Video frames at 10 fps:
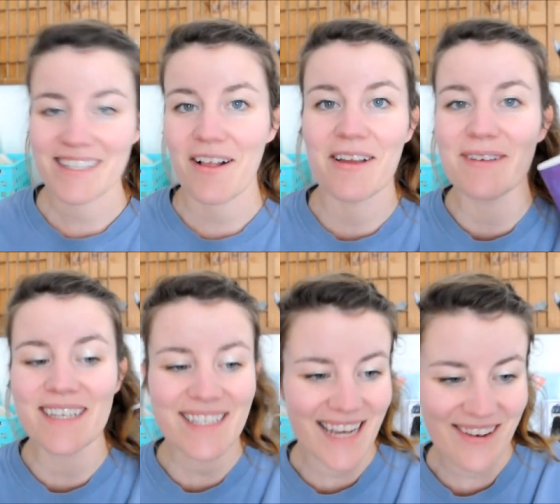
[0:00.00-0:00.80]
all I'm
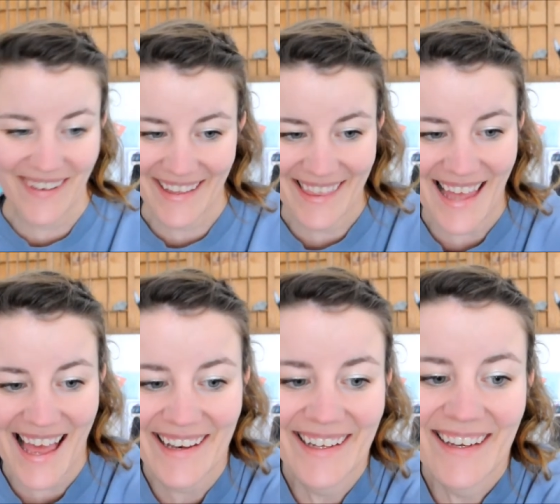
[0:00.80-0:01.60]
going to say about that.
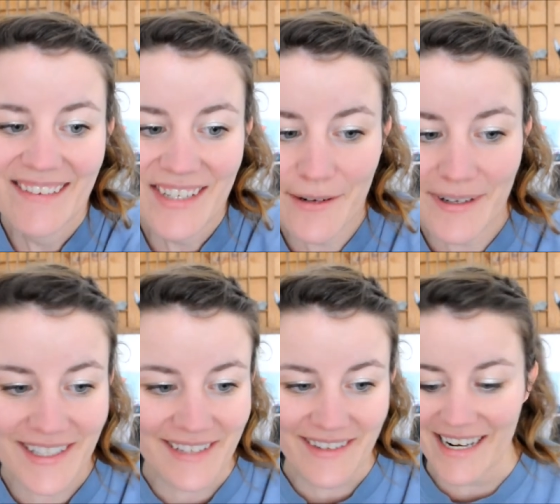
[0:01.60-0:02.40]
She wants
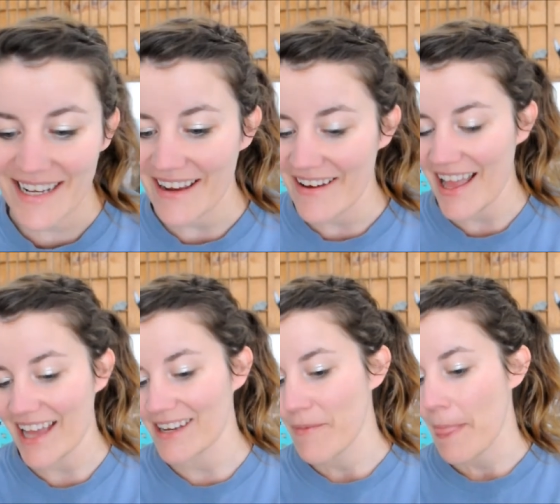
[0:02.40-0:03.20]
to read it, go
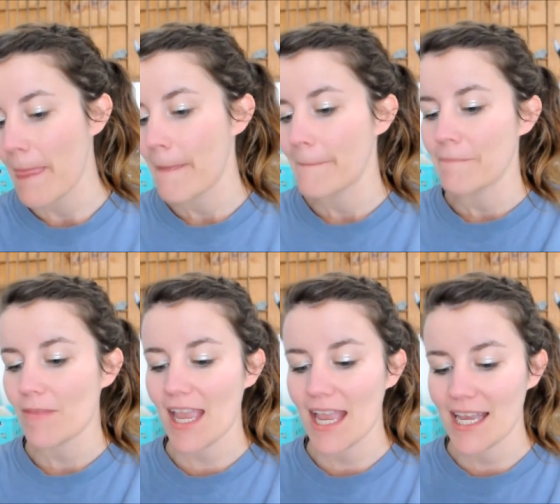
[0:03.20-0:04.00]
ahead.
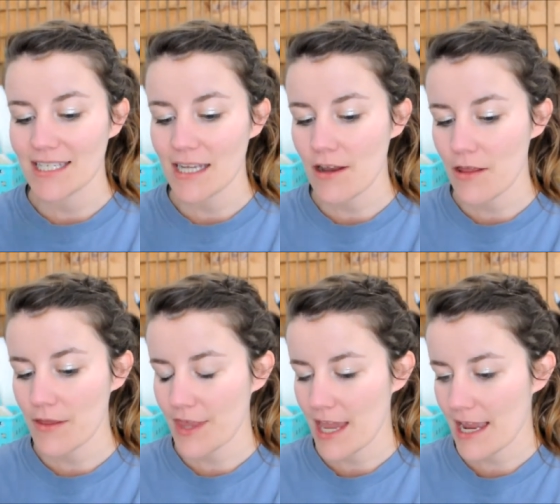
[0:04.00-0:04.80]
And another
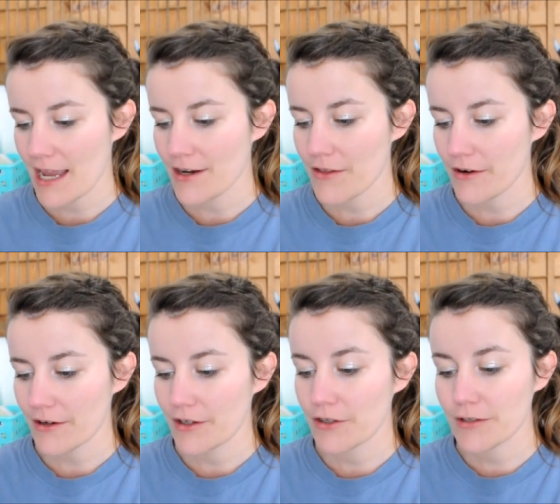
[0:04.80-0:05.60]
thing,
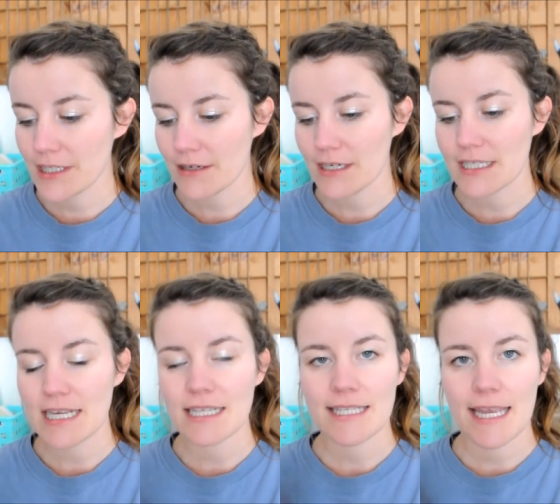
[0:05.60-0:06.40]
another new series
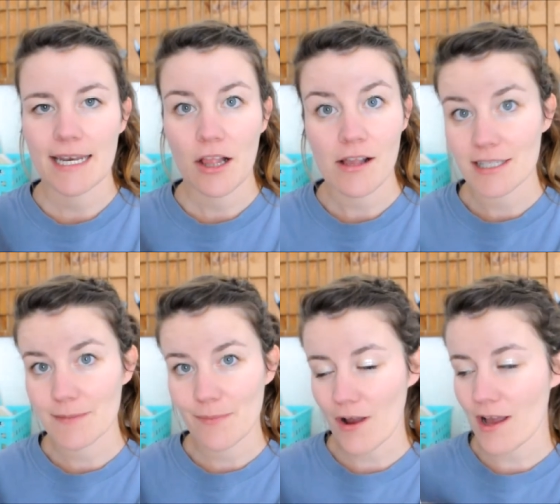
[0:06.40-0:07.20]
that Santa Claus
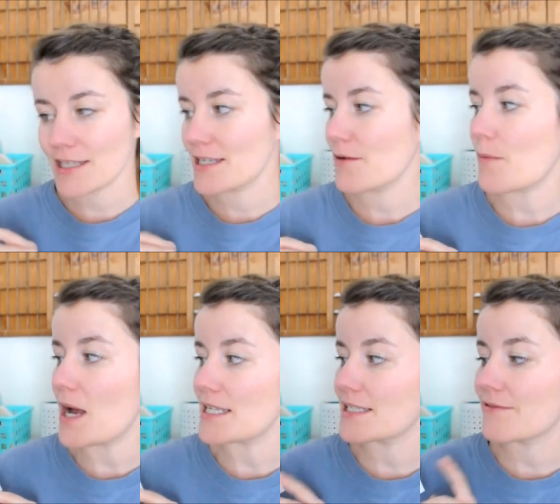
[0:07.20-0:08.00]
brought
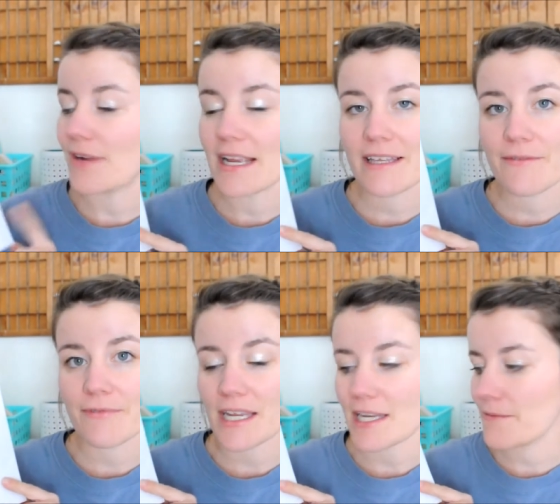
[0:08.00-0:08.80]
was Frankly
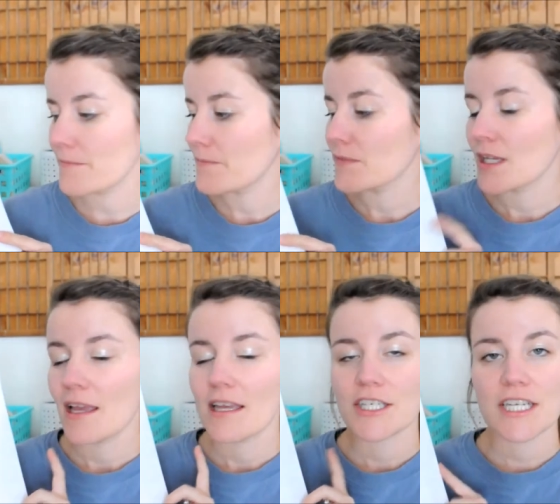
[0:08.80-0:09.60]
Frannie.
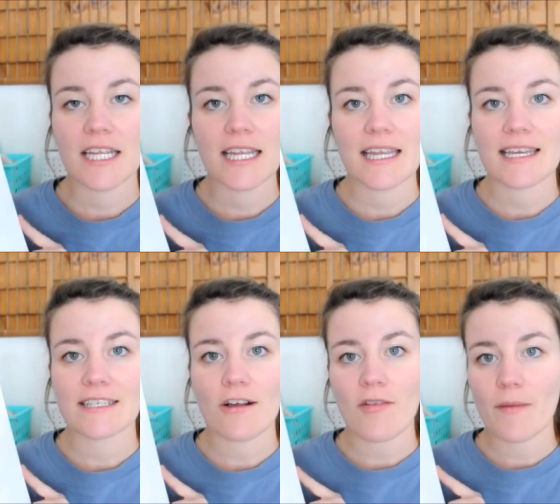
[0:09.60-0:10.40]
She is
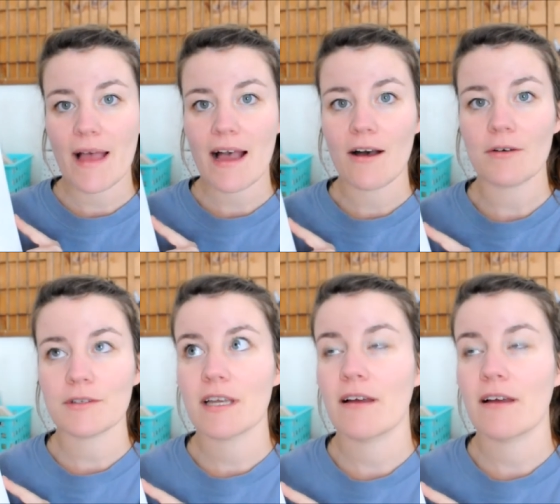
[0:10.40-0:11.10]
all about